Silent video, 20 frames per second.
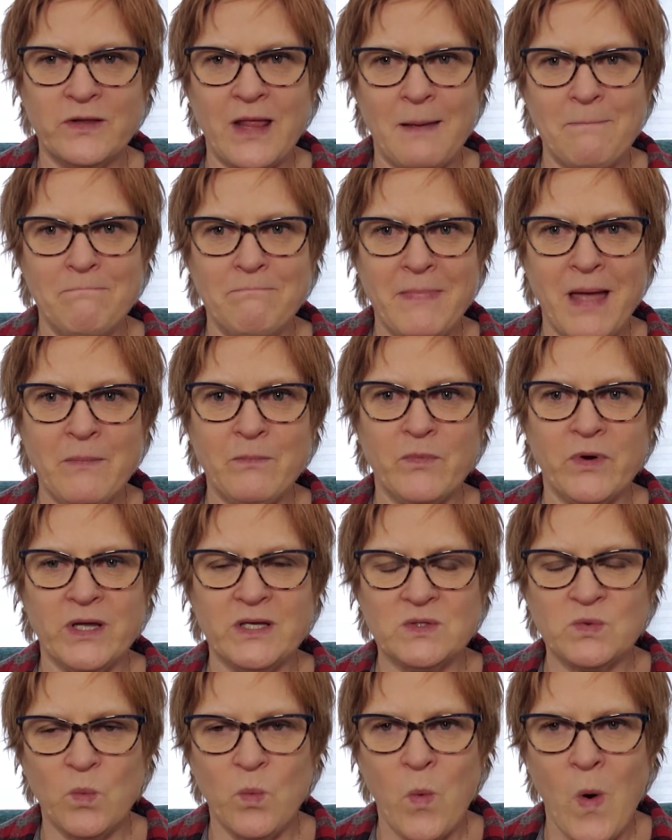that memory
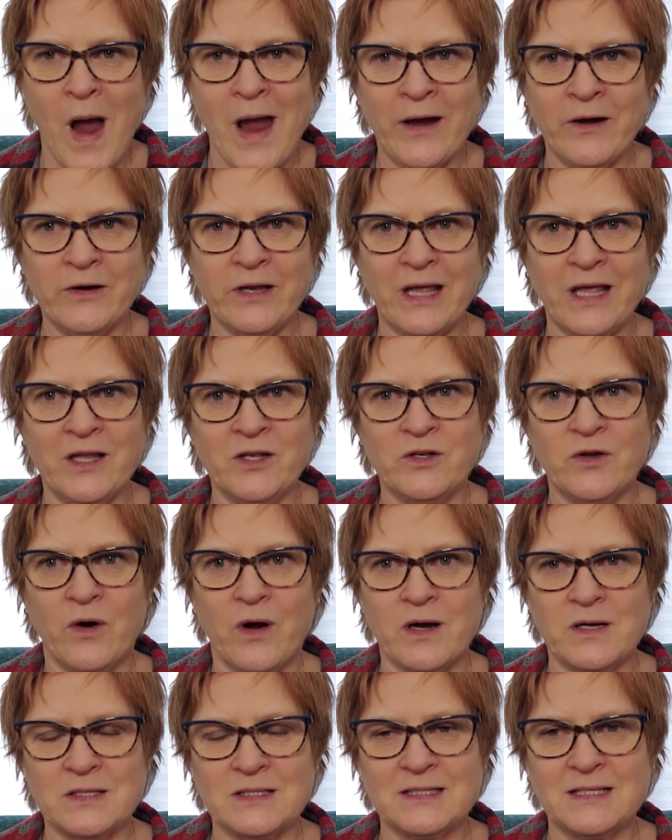is wired into
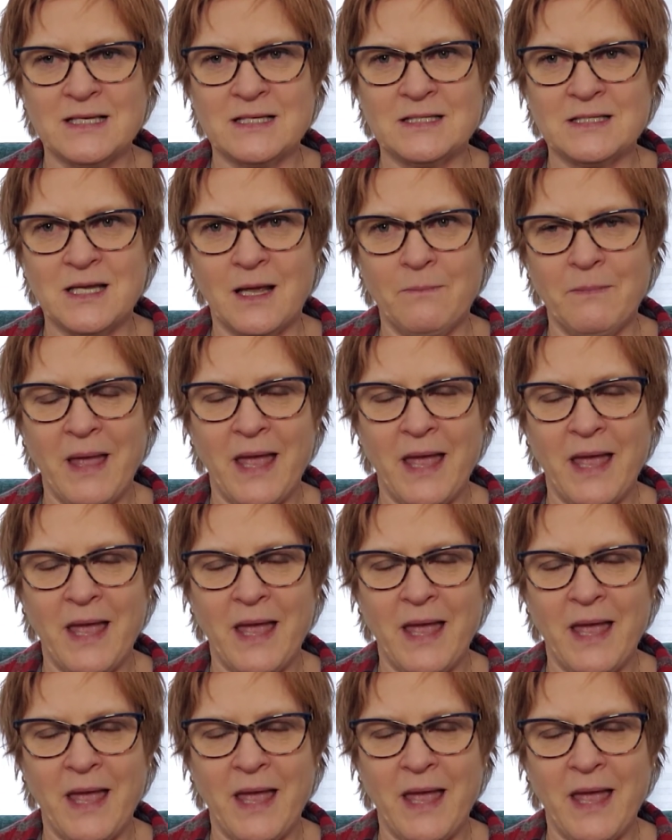our system,